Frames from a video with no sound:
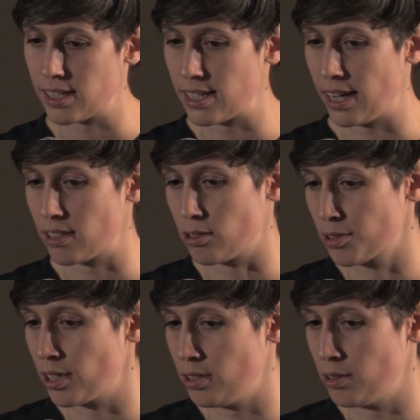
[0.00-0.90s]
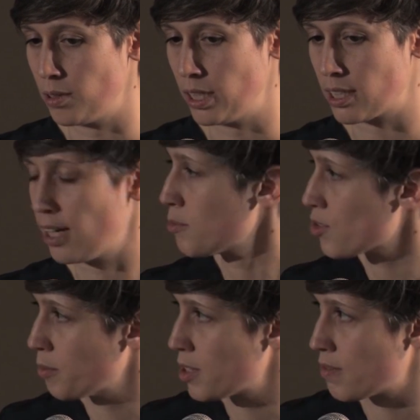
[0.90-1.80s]
is that although it comes
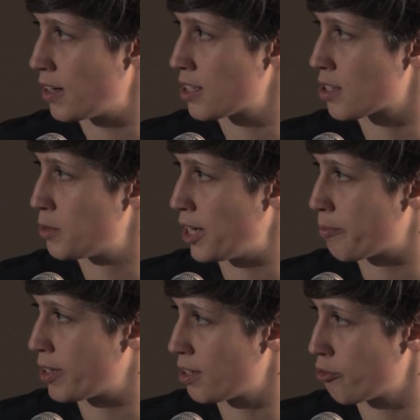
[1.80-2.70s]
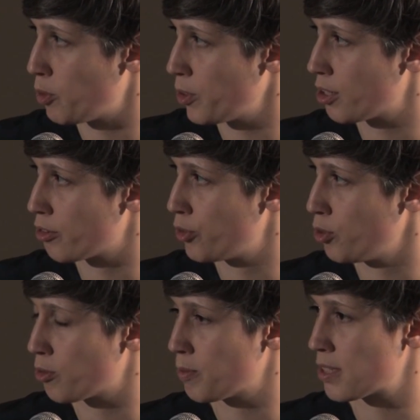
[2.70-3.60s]
from this very subjective point of view,
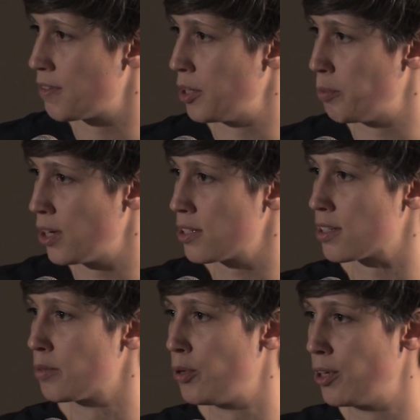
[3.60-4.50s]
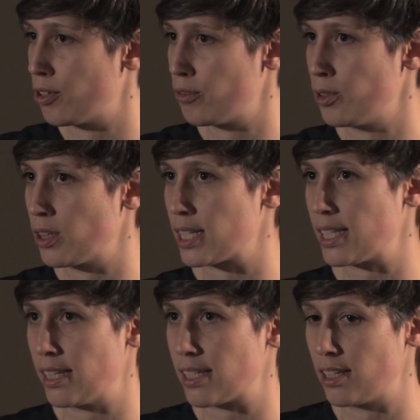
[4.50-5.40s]
from this very personal point of view, in the
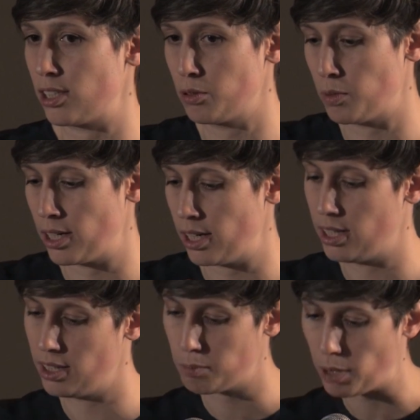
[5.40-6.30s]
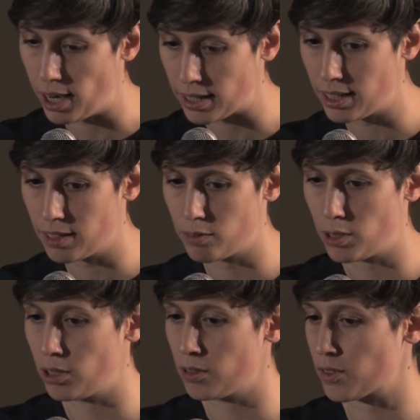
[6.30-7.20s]
sense that you were partly
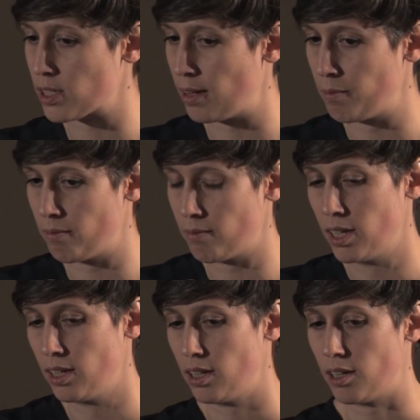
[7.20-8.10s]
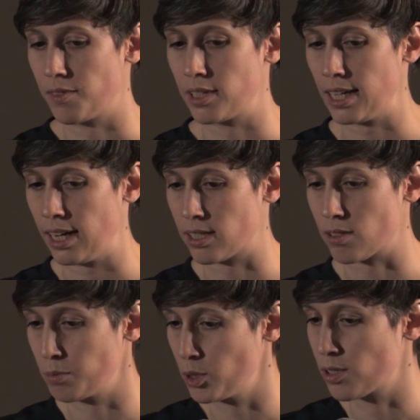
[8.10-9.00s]
involved, some of the dance
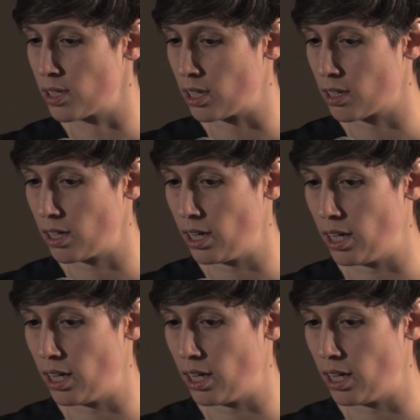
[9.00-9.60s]
or music